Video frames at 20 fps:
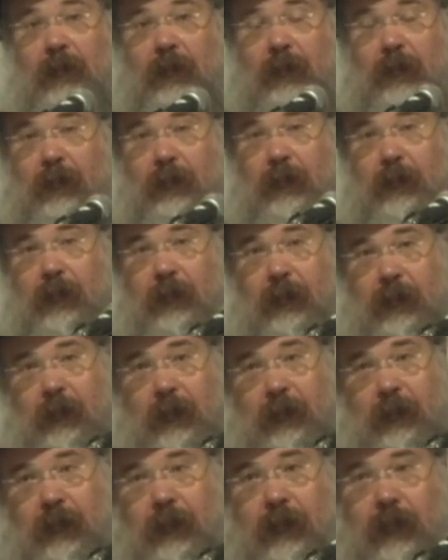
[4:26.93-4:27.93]

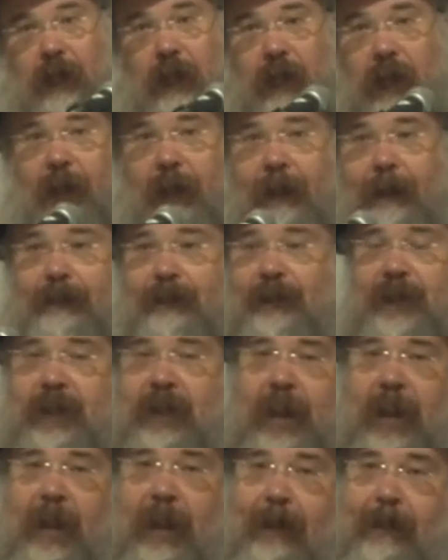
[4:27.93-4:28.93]

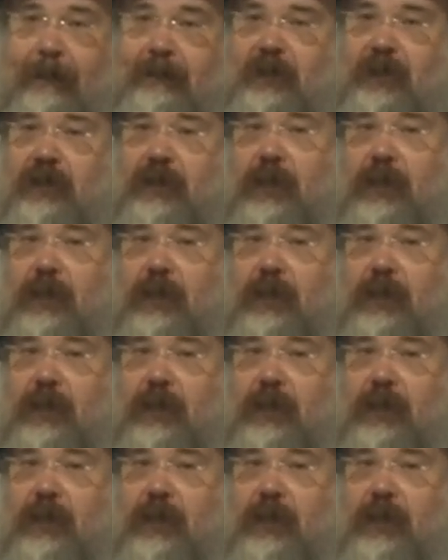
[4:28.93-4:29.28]
(silence)